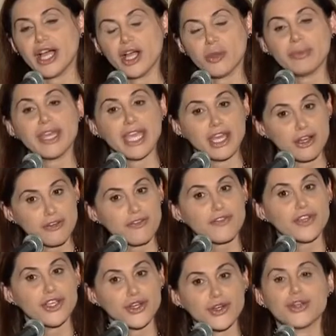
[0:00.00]
help care
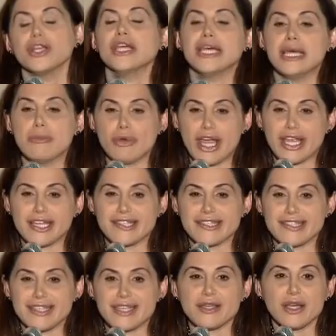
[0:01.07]
for your
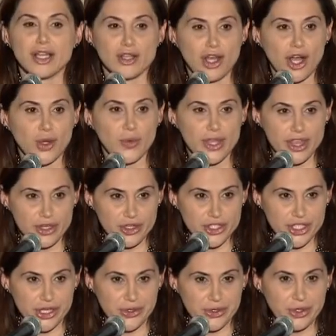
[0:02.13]
pregnancy along with your
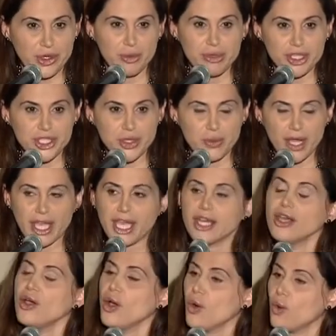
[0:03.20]
general
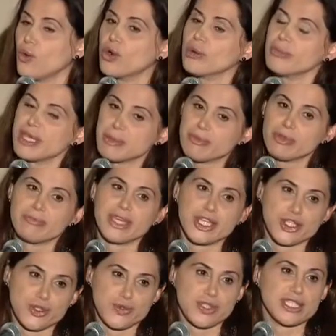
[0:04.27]
OBGYN, or people may
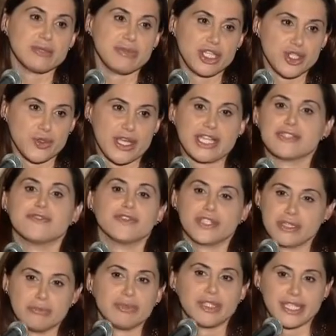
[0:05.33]
choose to be
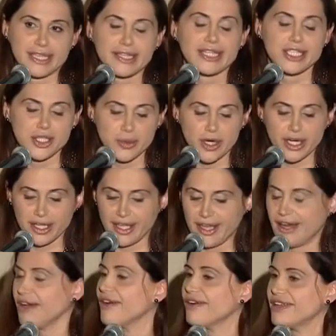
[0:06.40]
transferred completely to our
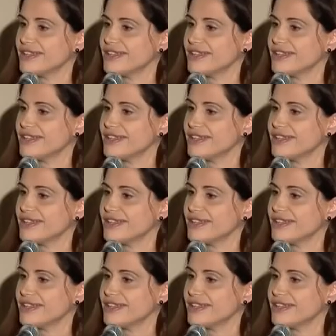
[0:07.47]
care.